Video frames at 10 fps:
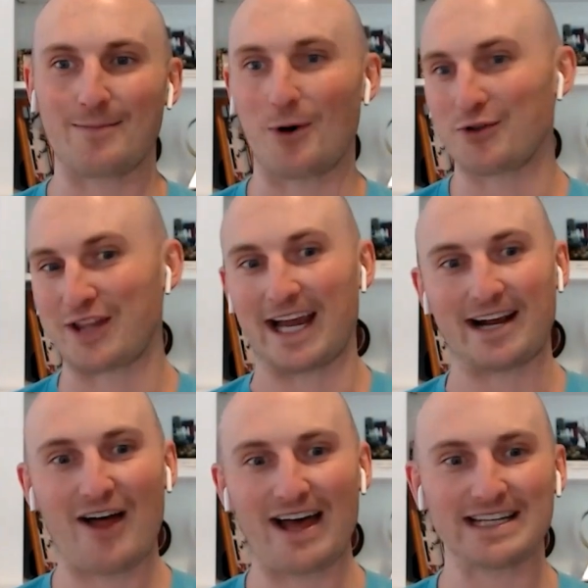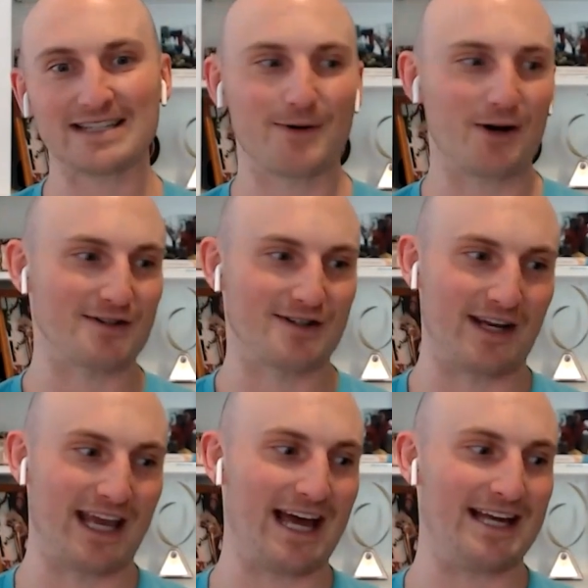both to get clients, but also to
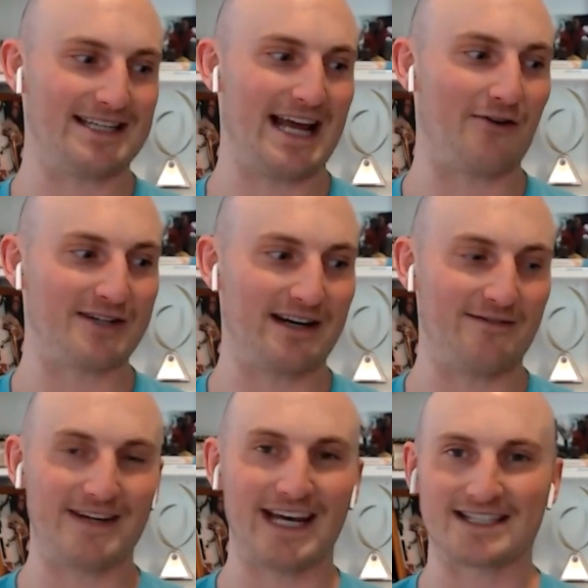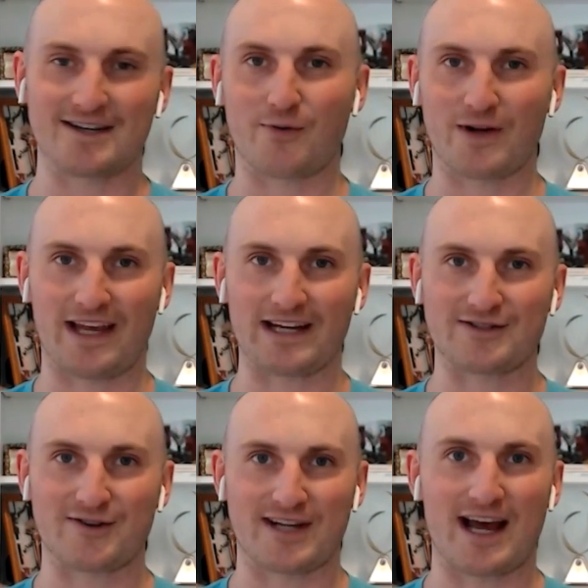get talented and V As and
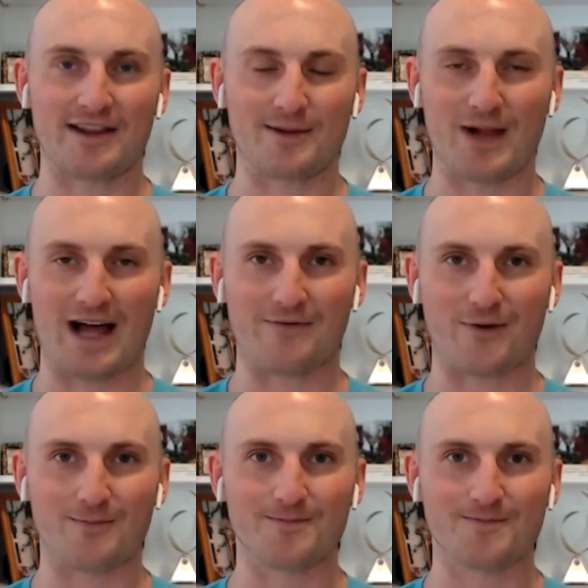freelancers on the platform.